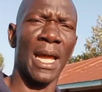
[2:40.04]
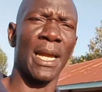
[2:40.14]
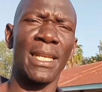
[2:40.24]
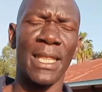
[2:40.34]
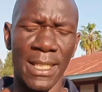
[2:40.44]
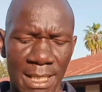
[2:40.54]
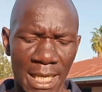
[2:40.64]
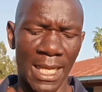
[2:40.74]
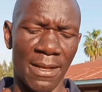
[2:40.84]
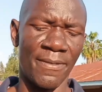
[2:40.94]
again, that is
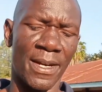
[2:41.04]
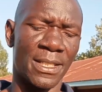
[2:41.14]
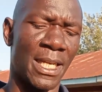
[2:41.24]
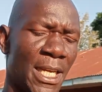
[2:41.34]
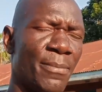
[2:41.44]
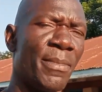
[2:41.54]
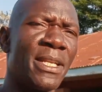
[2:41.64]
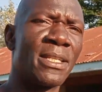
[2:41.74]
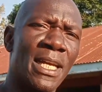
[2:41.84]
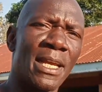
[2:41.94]
another factor.
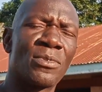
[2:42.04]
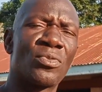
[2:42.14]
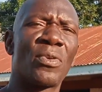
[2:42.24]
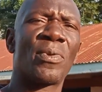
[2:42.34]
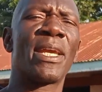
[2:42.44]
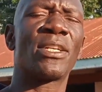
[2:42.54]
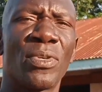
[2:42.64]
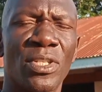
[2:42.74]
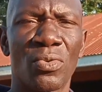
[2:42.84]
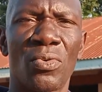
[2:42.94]
Many times when we get
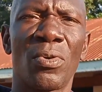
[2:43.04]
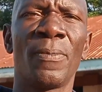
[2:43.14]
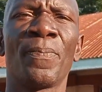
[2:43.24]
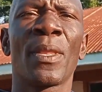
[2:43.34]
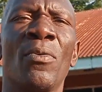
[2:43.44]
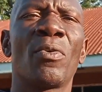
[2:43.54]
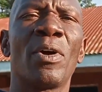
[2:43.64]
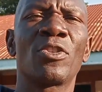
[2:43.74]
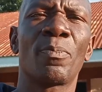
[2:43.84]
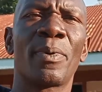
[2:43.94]
to a school, we
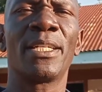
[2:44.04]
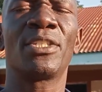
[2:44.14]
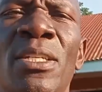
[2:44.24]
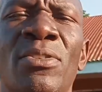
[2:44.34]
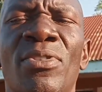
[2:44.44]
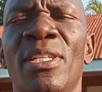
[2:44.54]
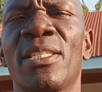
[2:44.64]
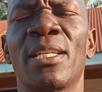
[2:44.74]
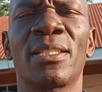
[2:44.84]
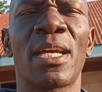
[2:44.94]
want to plant
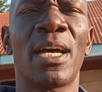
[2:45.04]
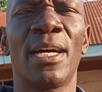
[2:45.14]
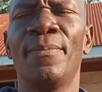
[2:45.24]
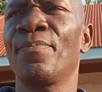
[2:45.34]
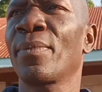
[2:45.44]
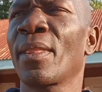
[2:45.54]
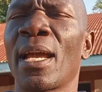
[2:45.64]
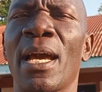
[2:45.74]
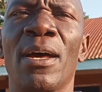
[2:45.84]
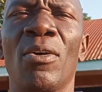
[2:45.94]
trees that are
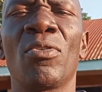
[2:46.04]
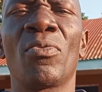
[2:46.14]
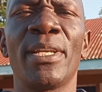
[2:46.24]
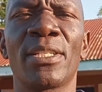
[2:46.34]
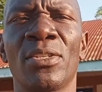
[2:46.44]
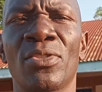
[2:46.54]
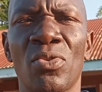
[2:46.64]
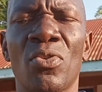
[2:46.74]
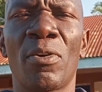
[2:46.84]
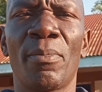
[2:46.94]
always
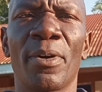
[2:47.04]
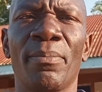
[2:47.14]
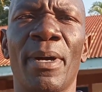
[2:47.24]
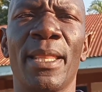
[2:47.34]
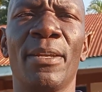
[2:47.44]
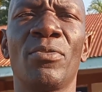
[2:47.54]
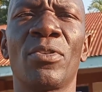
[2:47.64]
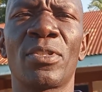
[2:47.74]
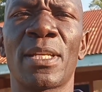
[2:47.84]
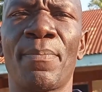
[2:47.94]
so common, but they do
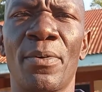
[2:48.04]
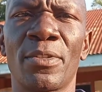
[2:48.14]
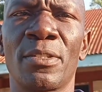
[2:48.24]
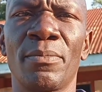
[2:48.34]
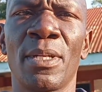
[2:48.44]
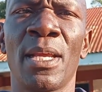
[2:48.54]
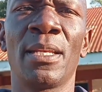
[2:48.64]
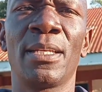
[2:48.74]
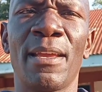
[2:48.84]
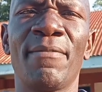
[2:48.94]
not support
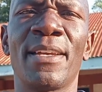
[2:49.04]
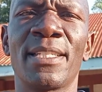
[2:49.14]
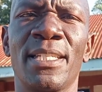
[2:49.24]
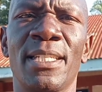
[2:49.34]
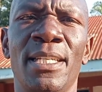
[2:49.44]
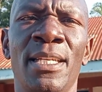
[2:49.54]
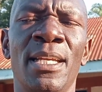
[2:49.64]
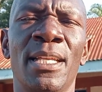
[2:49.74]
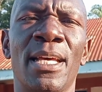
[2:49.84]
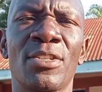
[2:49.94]
diversity.
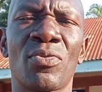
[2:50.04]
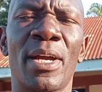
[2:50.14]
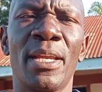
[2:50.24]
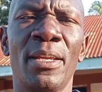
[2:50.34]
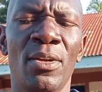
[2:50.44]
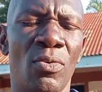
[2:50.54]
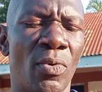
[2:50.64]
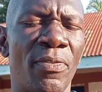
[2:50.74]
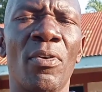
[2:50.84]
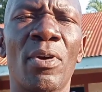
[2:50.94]
That's why
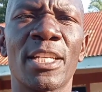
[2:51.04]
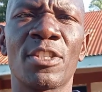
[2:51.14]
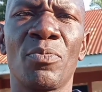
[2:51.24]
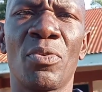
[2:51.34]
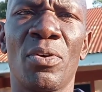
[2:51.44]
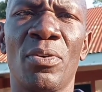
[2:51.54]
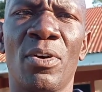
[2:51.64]
we focus more